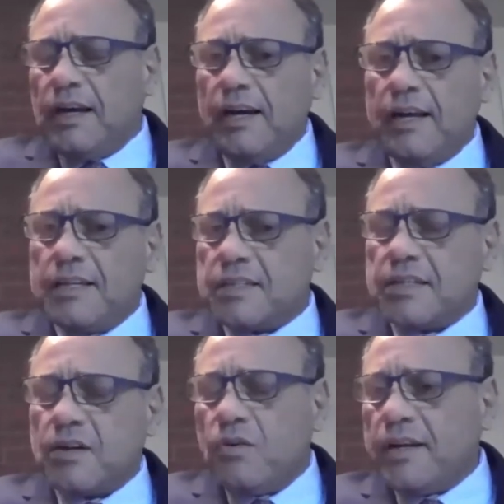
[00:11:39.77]
is it
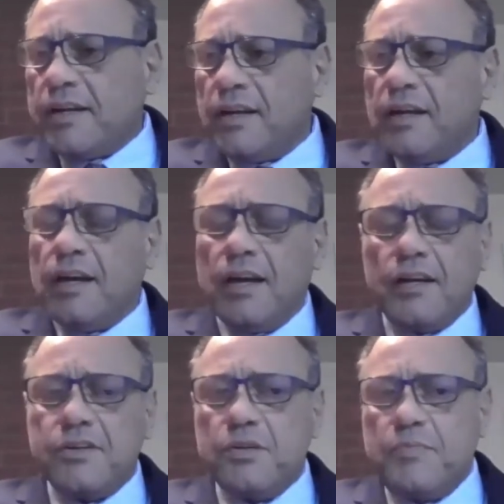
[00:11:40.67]
going
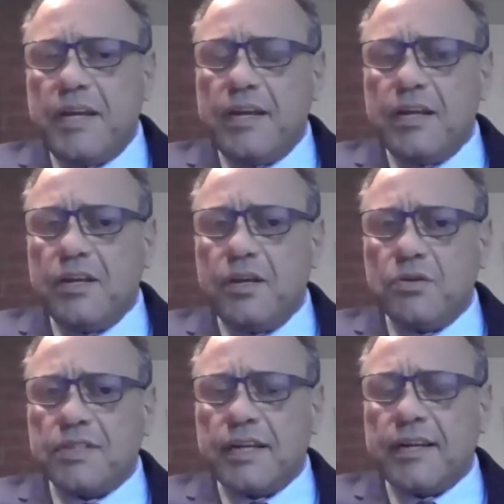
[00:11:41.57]
to be
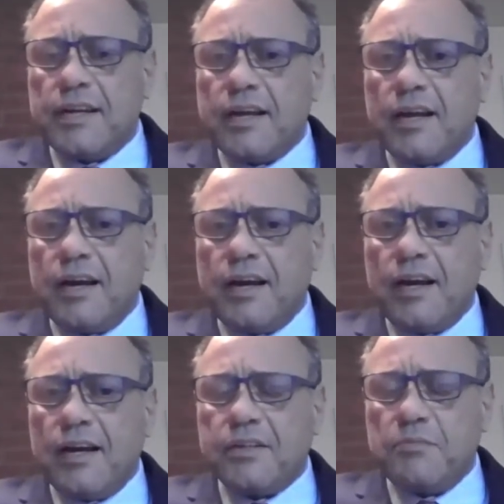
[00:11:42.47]
using
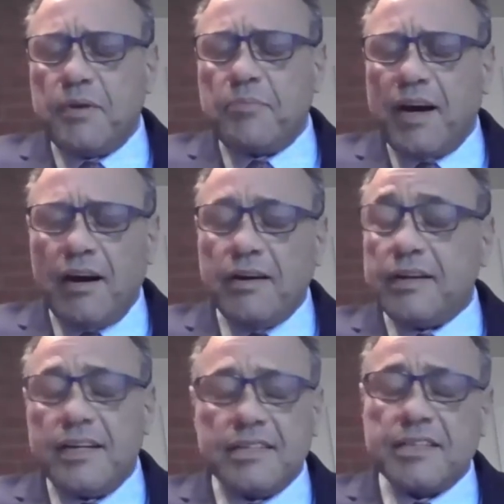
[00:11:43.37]
to be powered?
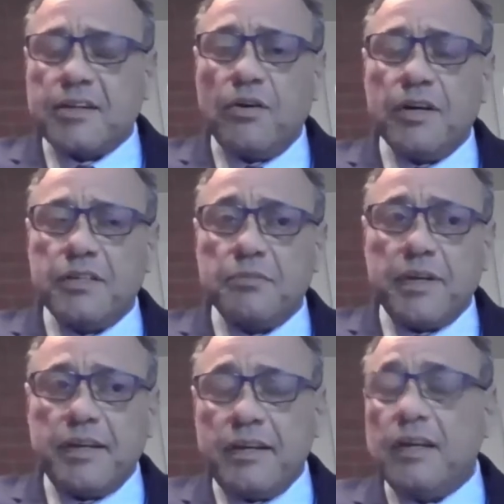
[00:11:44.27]
Is it going to
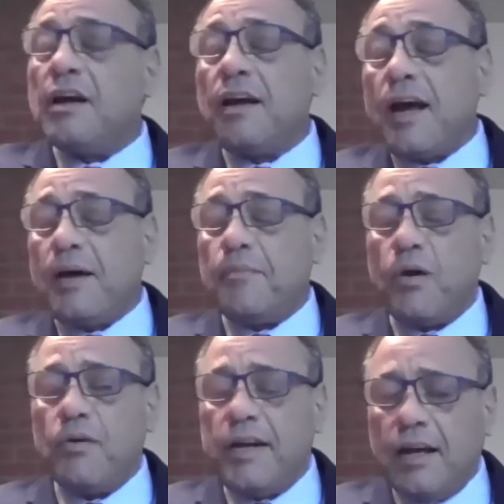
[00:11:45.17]
be
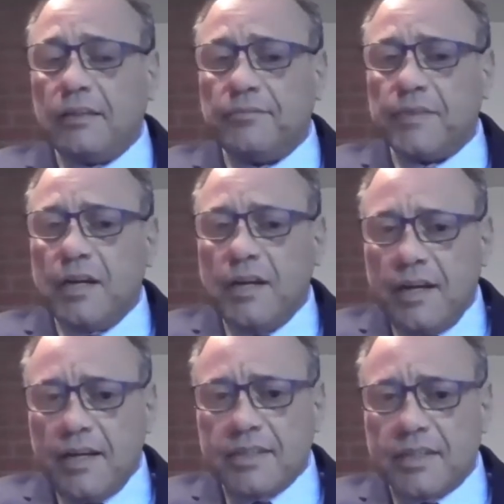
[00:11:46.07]
ammonia?
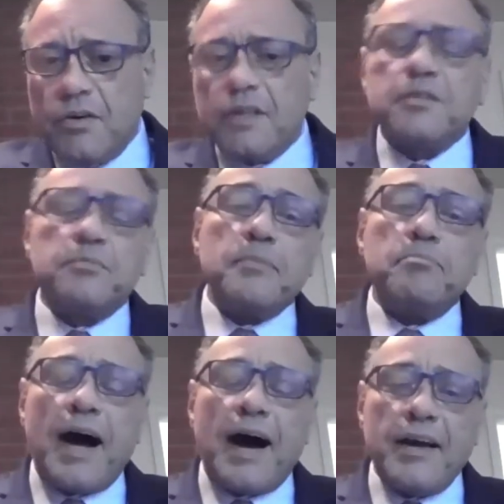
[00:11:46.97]
Is it going to be
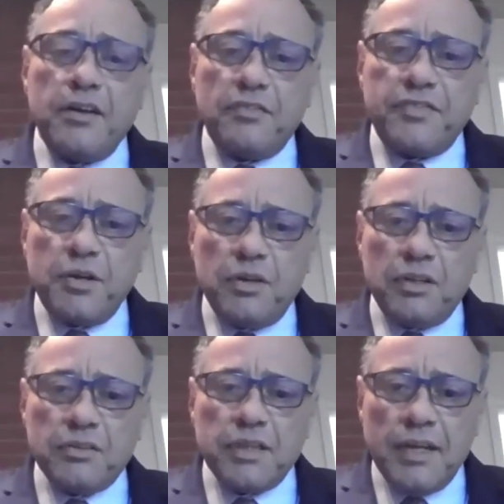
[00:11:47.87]

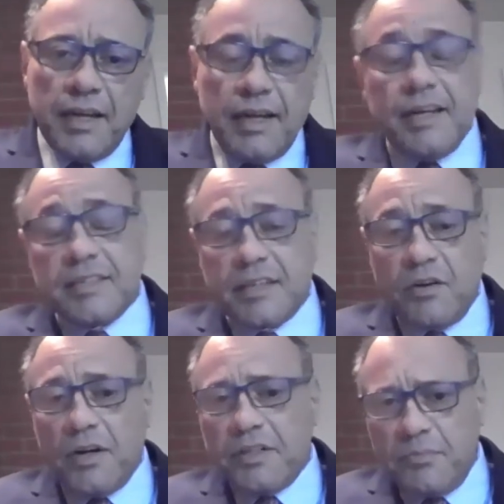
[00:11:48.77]
biofuels? Is it
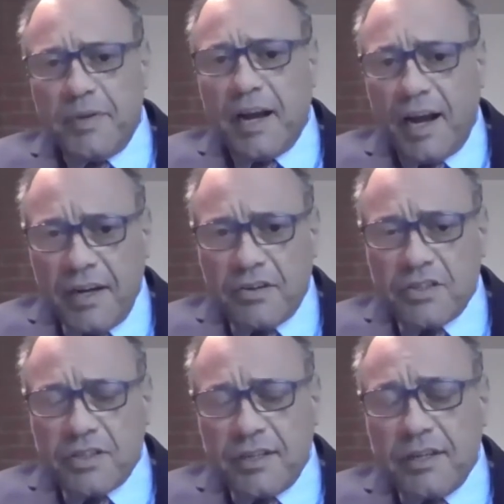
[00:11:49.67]
going to be
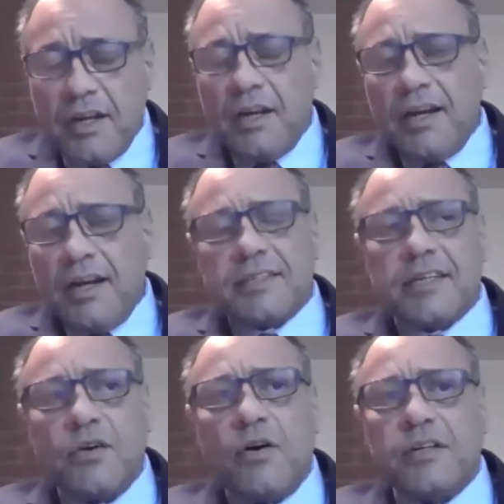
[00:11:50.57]
hydrogen? Is
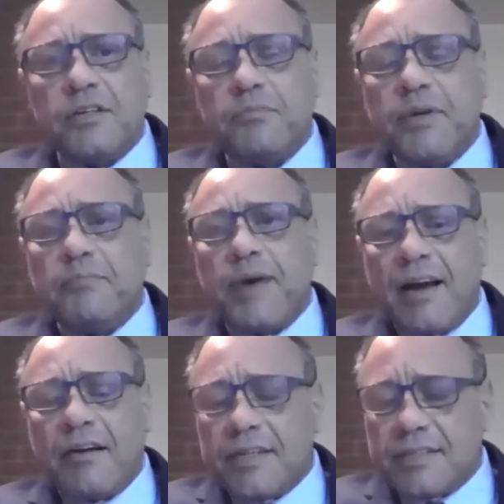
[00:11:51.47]
it going to be
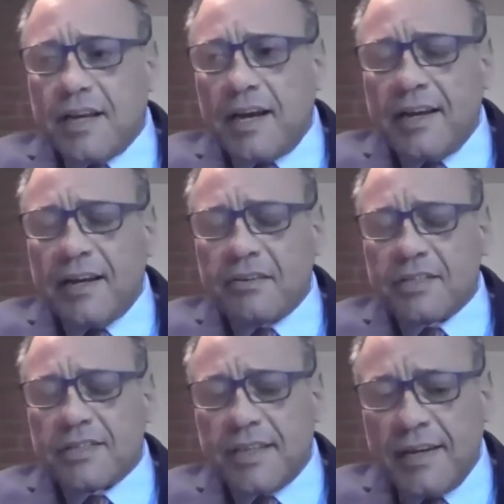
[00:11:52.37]
batteries? I
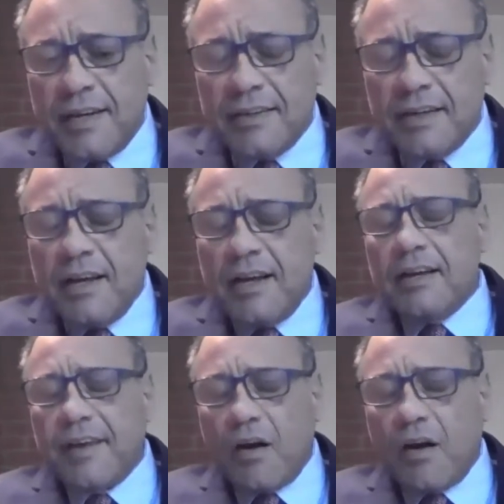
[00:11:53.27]
understand
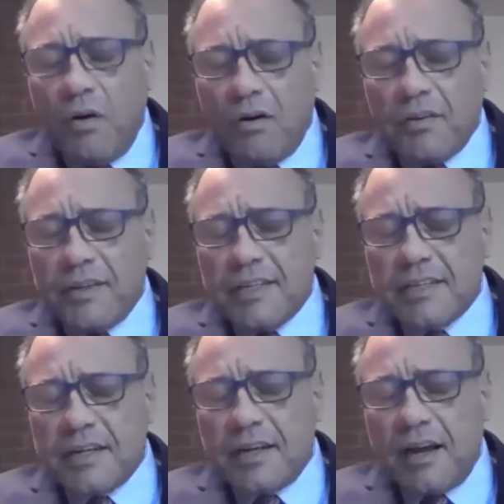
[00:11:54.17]
that all these
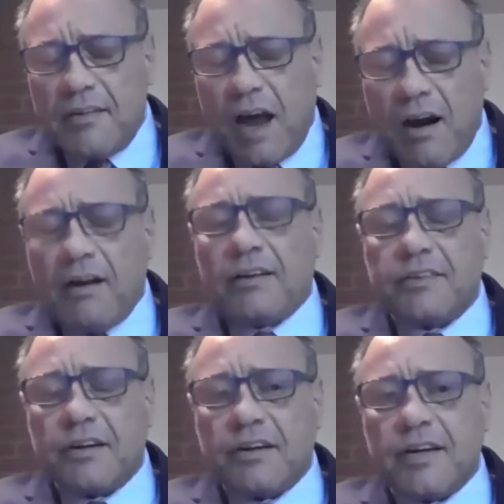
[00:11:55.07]
are
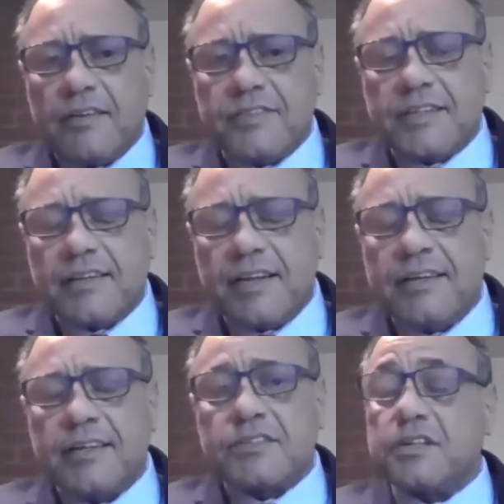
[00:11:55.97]
alternatives that the
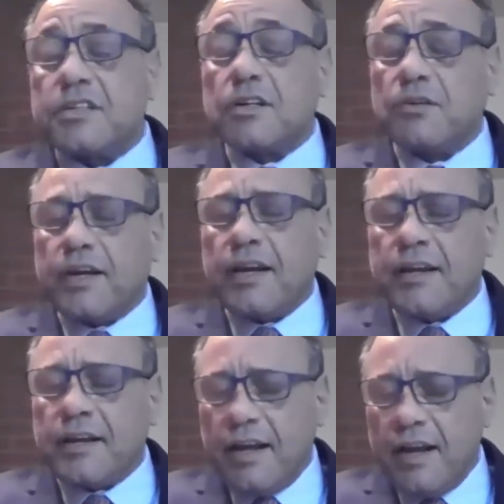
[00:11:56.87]
industry is looking
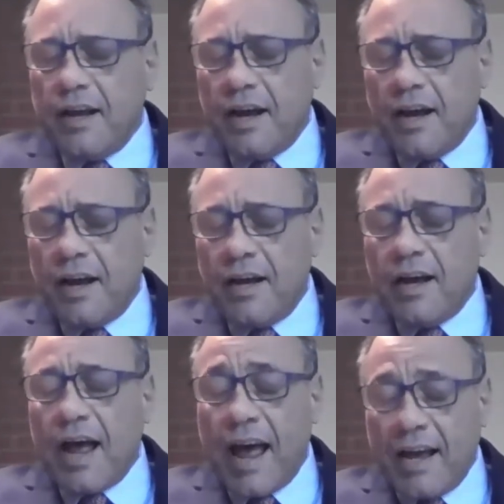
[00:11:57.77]

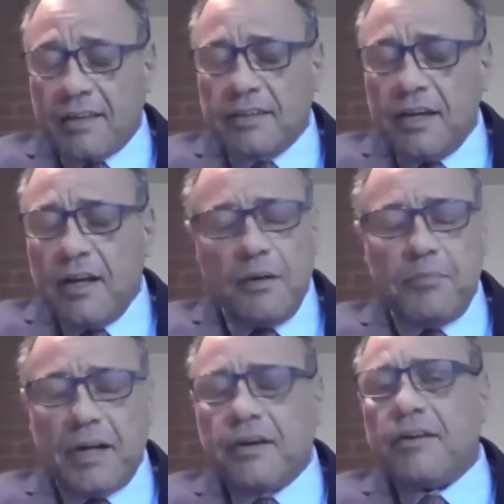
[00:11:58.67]
at, but there are